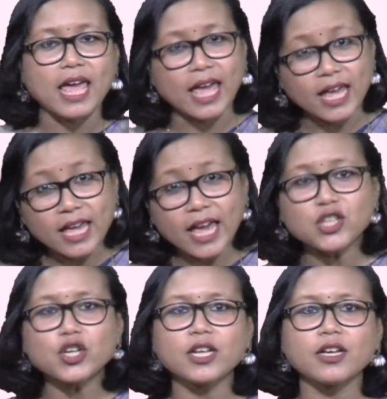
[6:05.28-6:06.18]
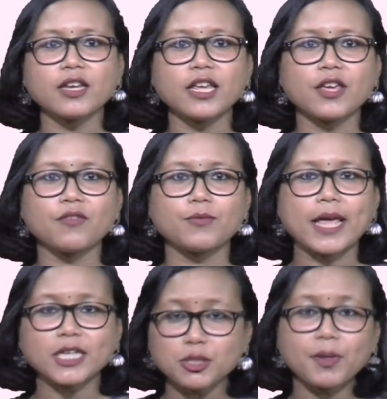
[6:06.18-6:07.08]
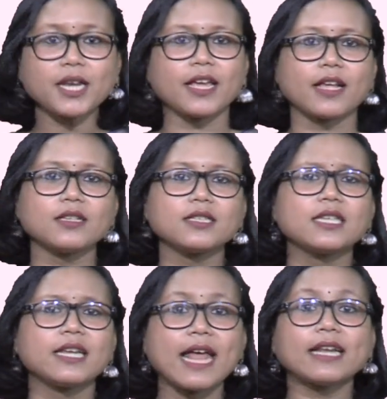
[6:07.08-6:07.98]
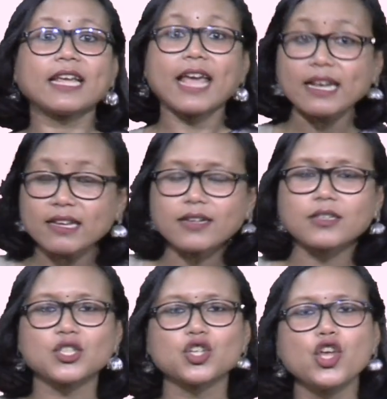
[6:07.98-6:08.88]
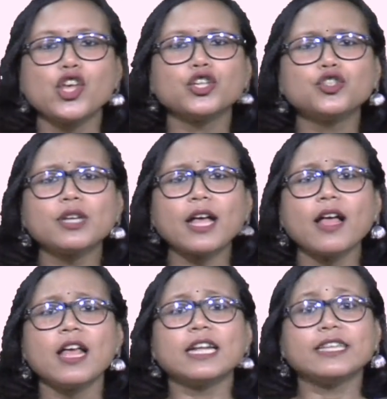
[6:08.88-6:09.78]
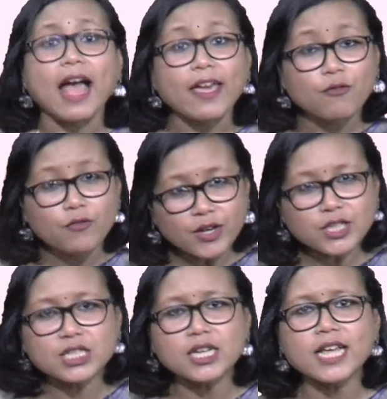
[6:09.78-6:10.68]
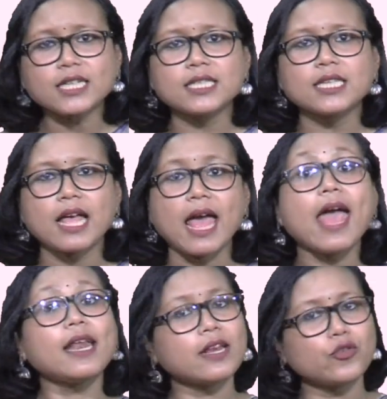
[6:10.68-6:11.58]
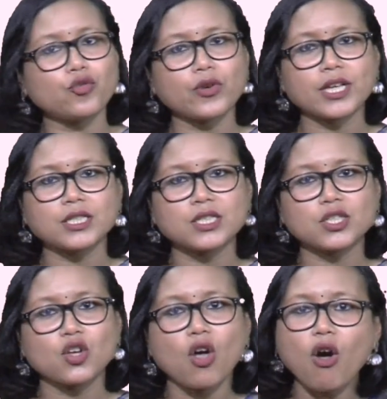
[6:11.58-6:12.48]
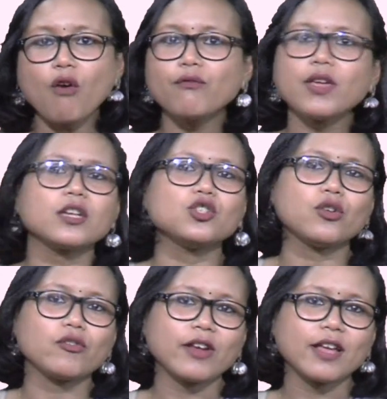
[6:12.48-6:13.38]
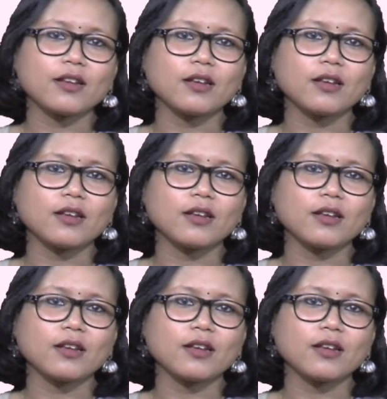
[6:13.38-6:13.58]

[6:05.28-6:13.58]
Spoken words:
engaging learning experience that caters to the diverse needs and interests of young children.